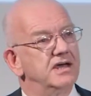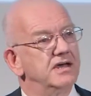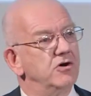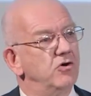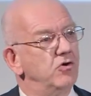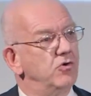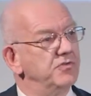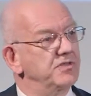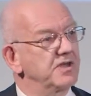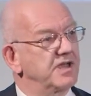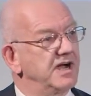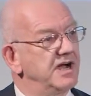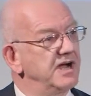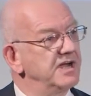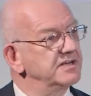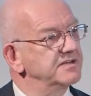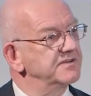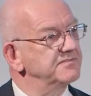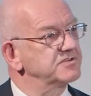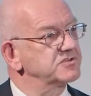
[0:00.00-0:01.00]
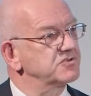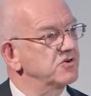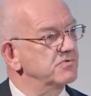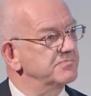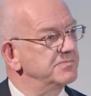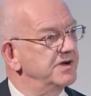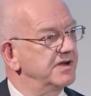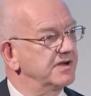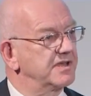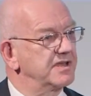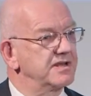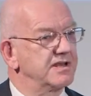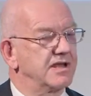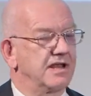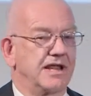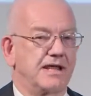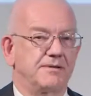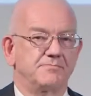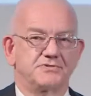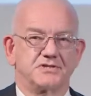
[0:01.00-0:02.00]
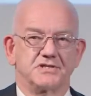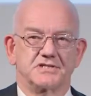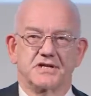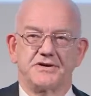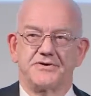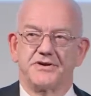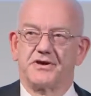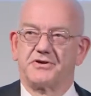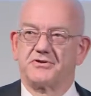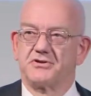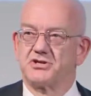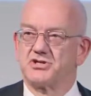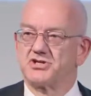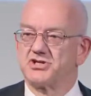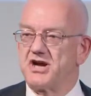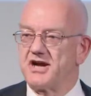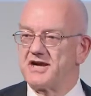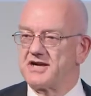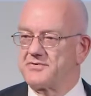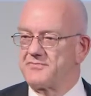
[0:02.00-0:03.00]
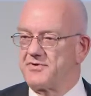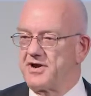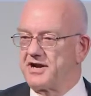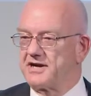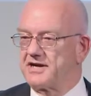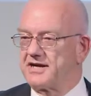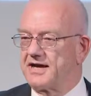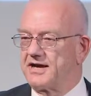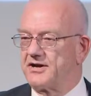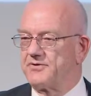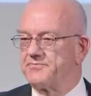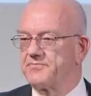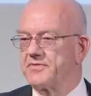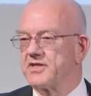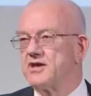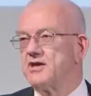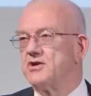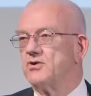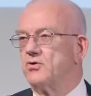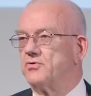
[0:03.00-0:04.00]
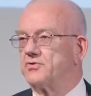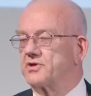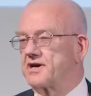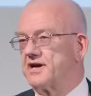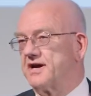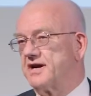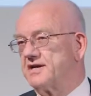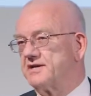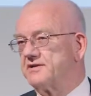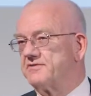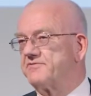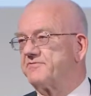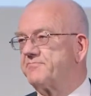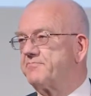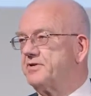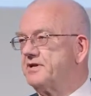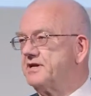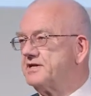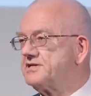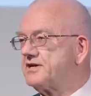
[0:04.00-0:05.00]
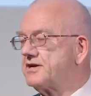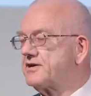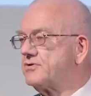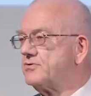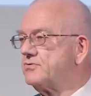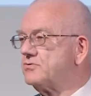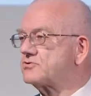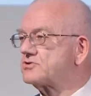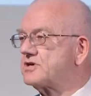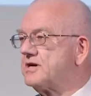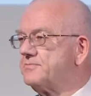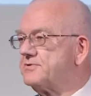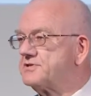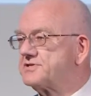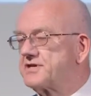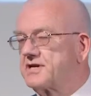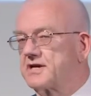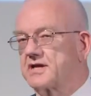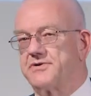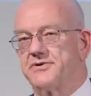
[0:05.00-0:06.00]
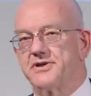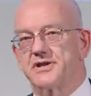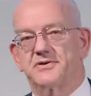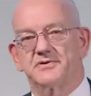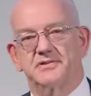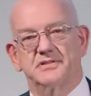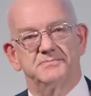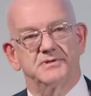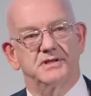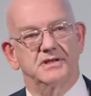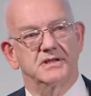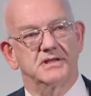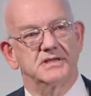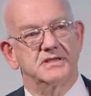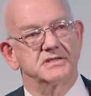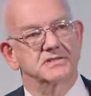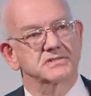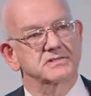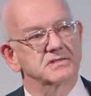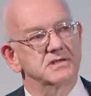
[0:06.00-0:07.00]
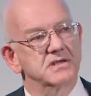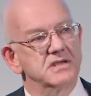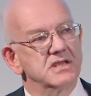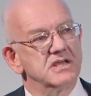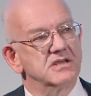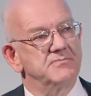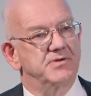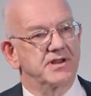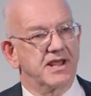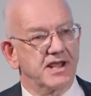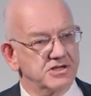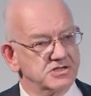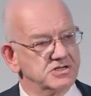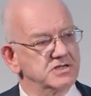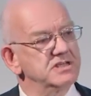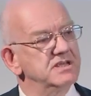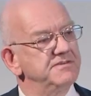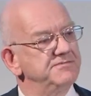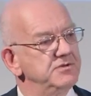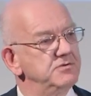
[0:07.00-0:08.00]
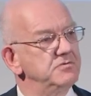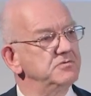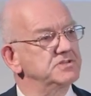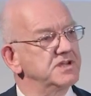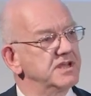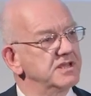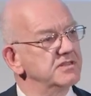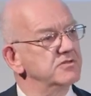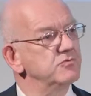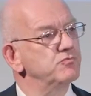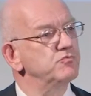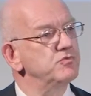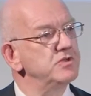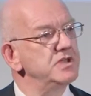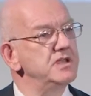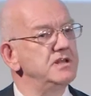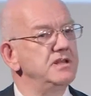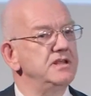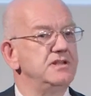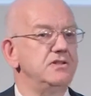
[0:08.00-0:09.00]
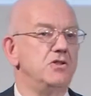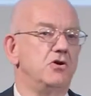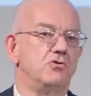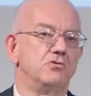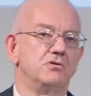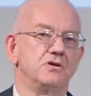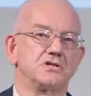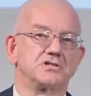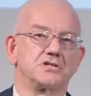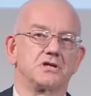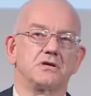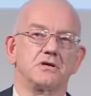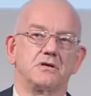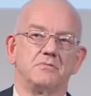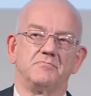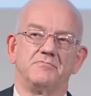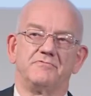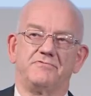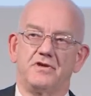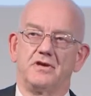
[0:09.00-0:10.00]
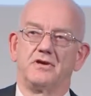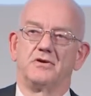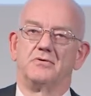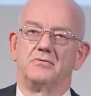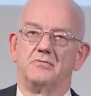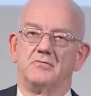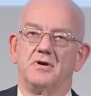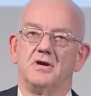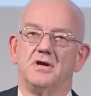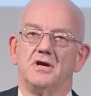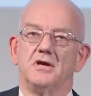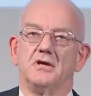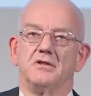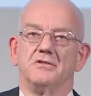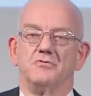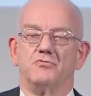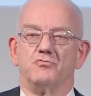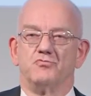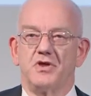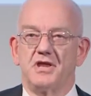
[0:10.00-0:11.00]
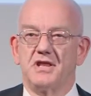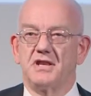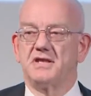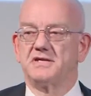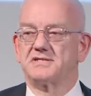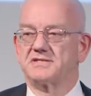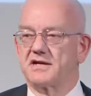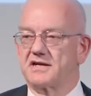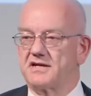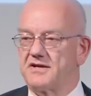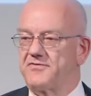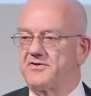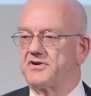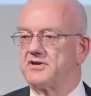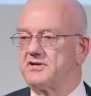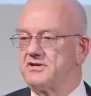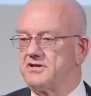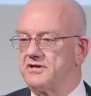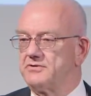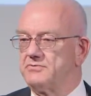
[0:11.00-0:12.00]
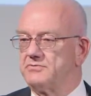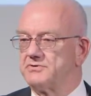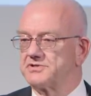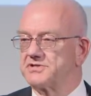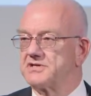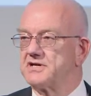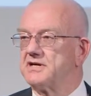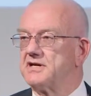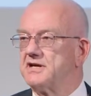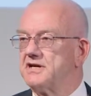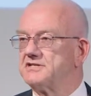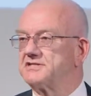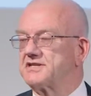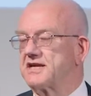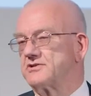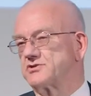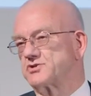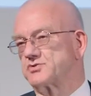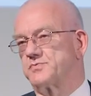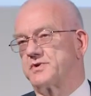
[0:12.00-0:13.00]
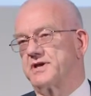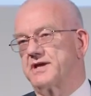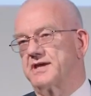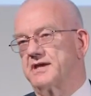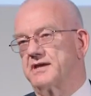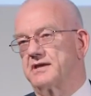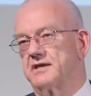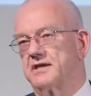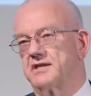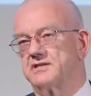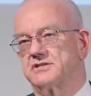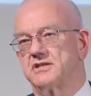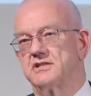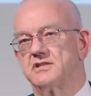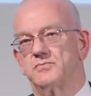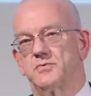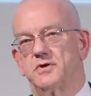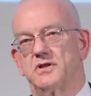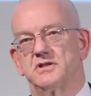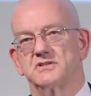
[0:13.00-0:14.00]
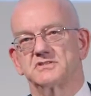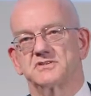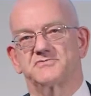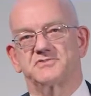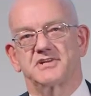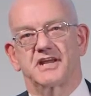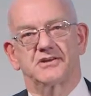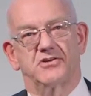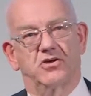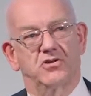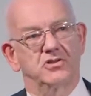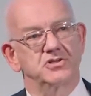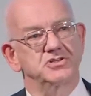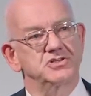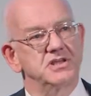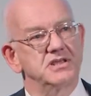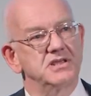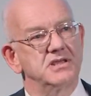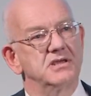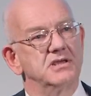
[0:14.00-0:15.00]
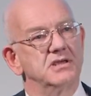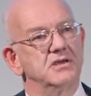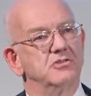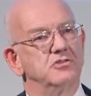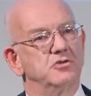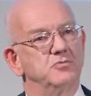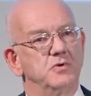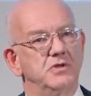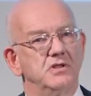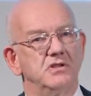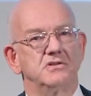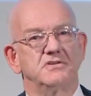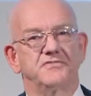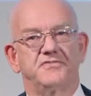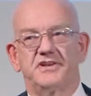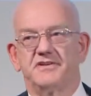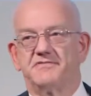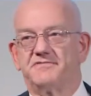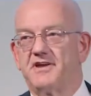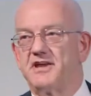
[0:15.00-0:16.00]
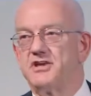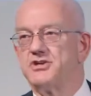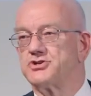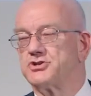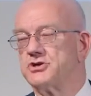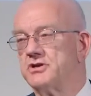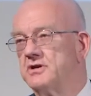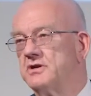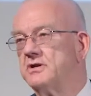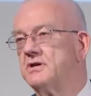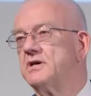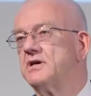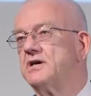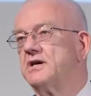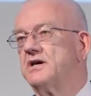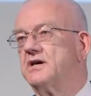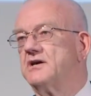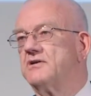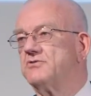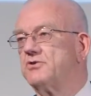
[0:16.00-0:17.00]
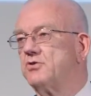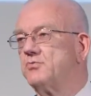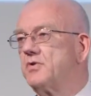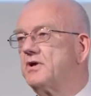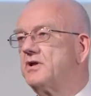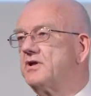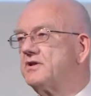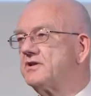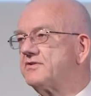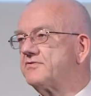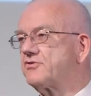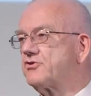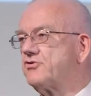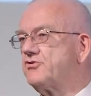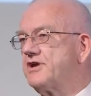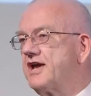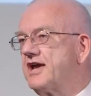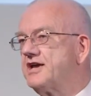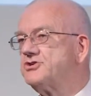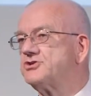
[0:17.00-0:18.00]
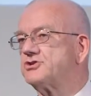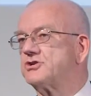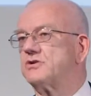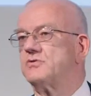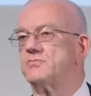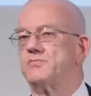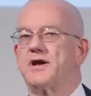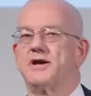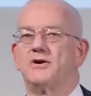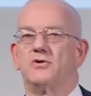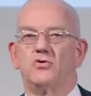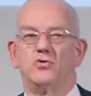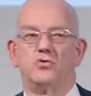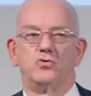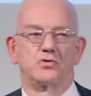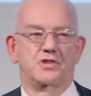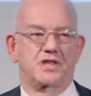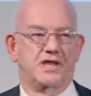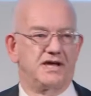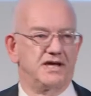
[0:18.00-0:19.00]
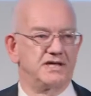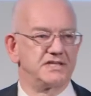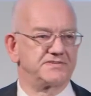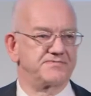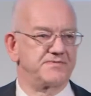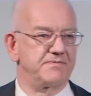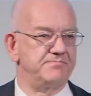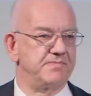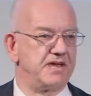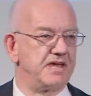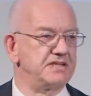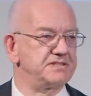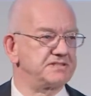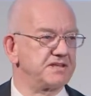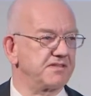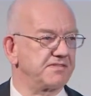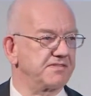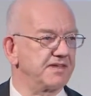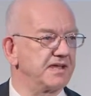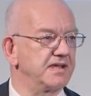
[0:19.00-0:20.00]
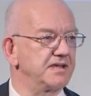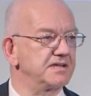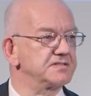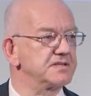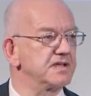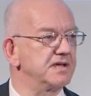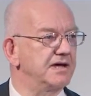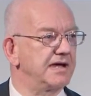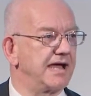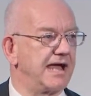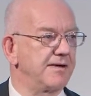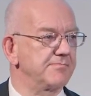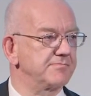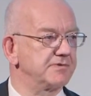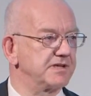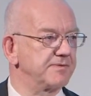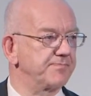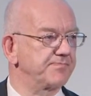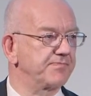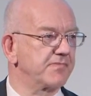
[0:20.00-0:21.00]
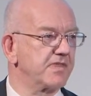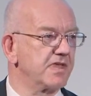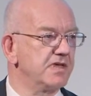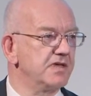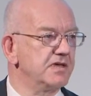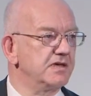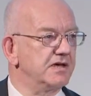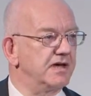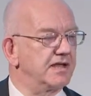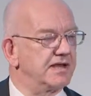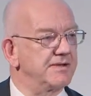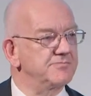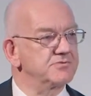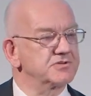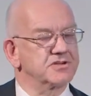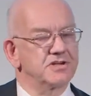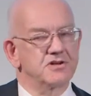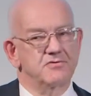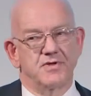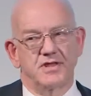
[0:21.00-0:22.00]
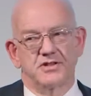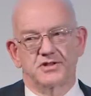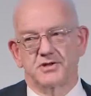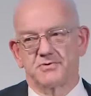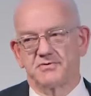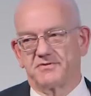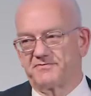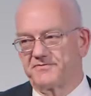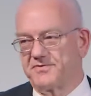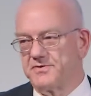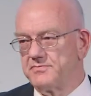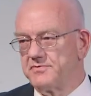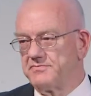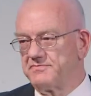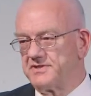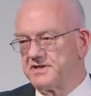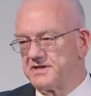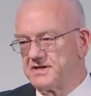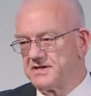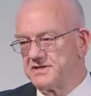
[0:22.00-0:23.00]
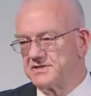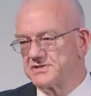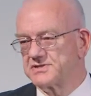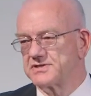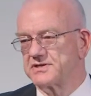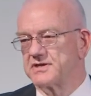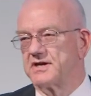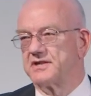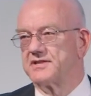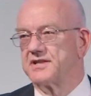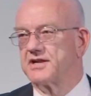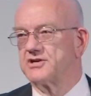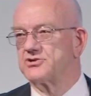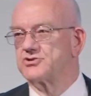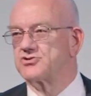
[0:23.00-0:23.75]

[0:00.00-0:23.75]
or the kind of stock market collapse that's going on in China right now, or the kind of political troubles that are going on in the Middle East. But actually, if you take the really long-term view, the really significant news is elsewhere. It's in the worlds of technology, the world of innovation, the world of creation, where all kinds of amazing things are happening. And I'm just going to run through a few of these and then